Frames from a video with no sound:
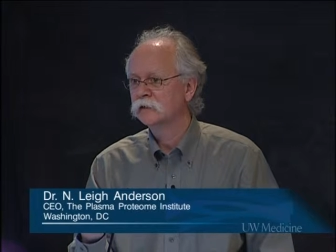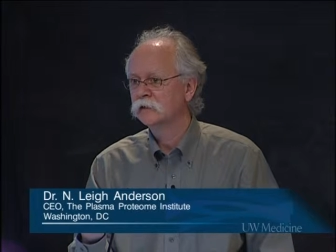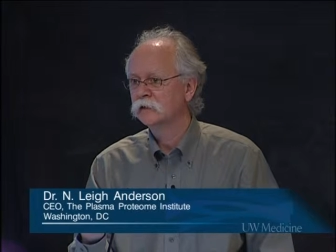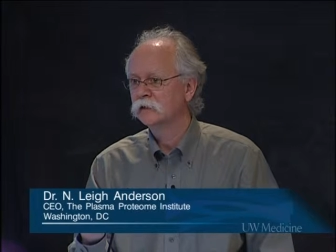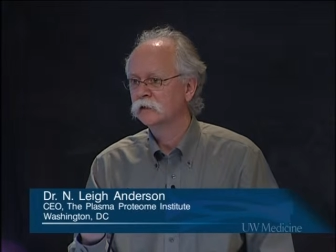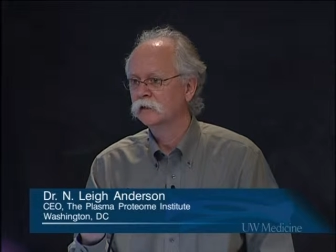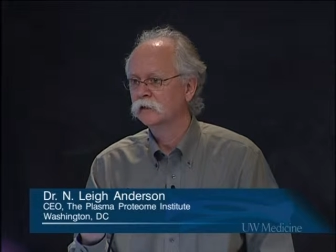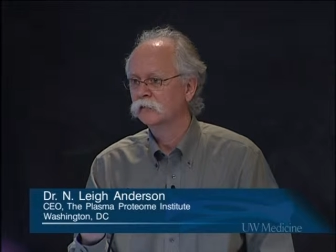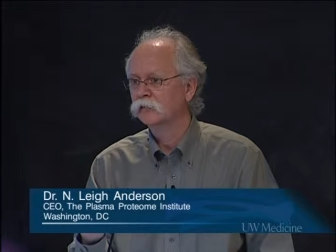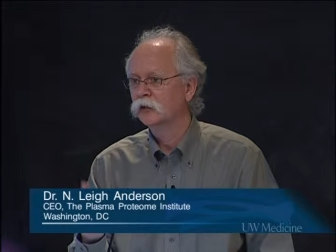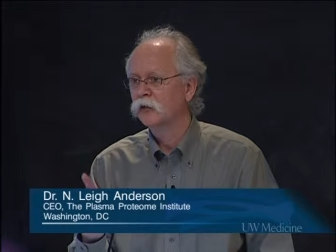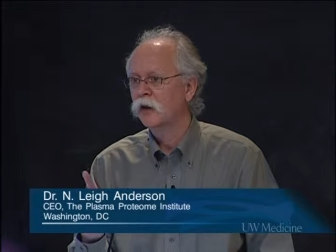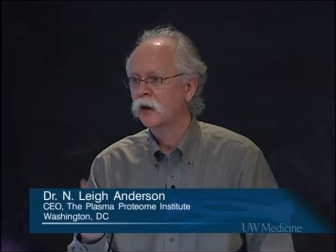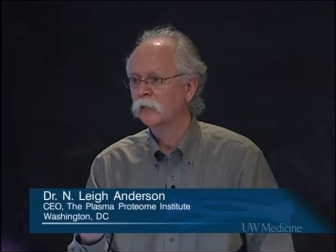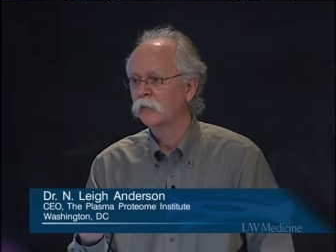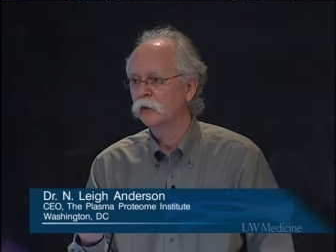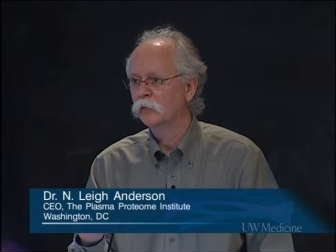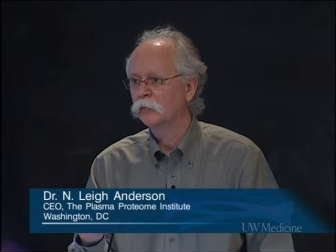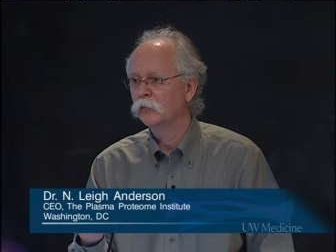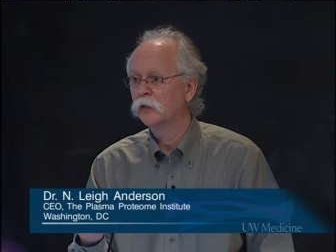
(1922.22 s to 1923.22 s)
in the
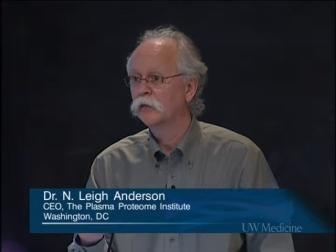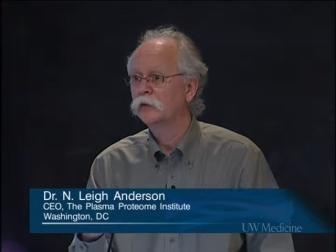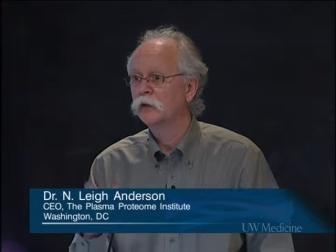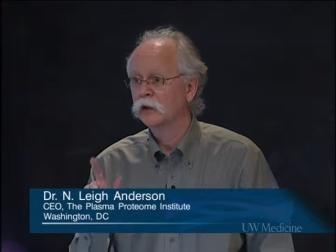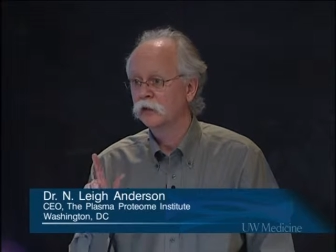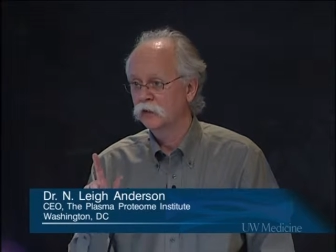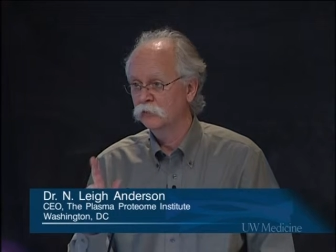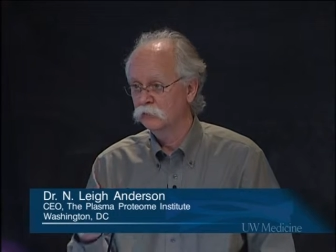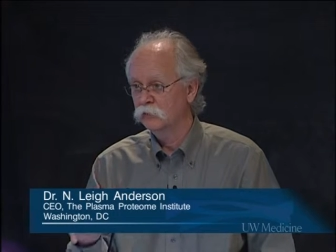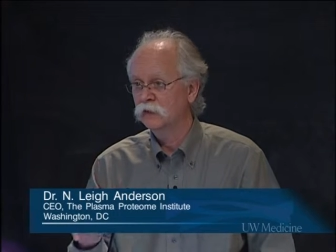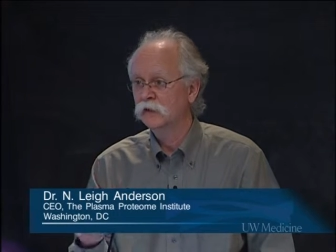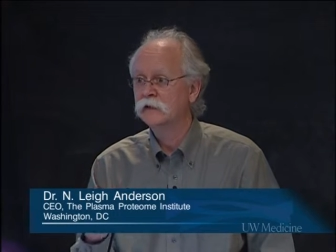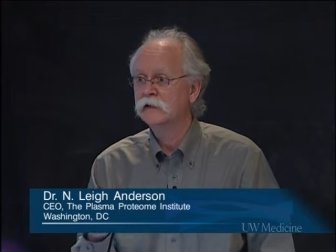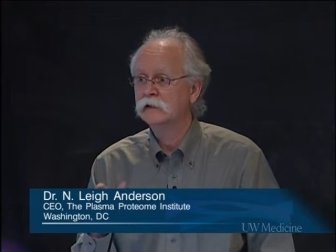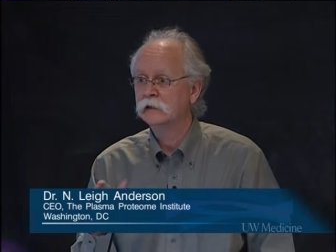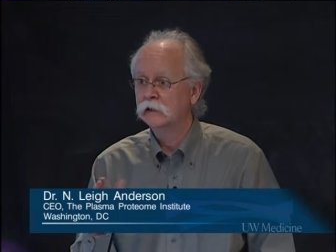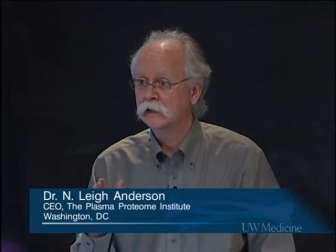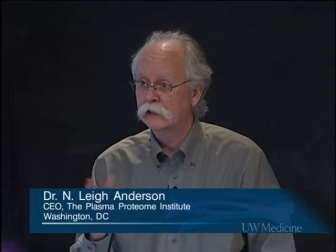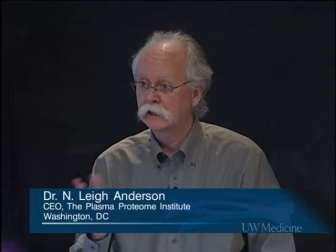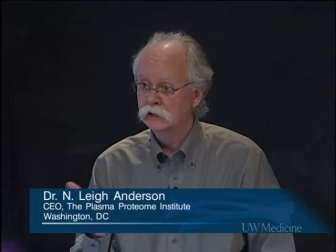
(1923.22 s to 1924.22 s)
recombinant protein to be
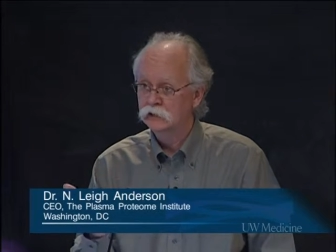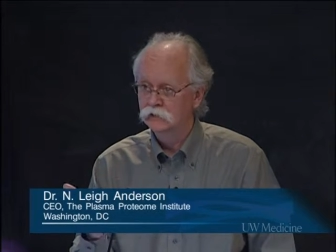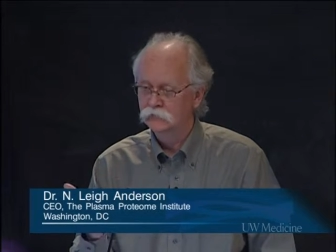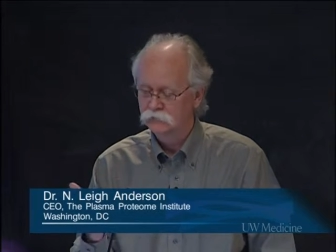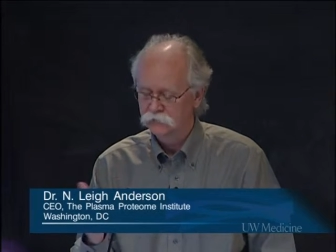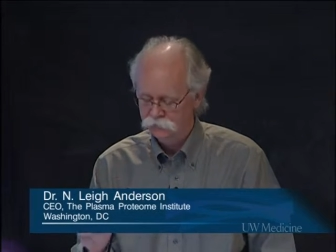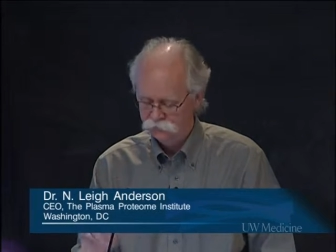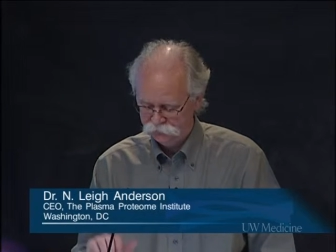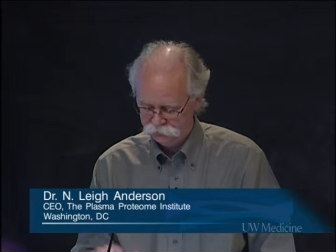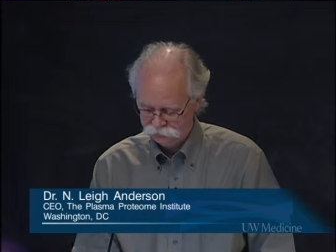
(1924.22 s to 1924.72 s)
easily cleaved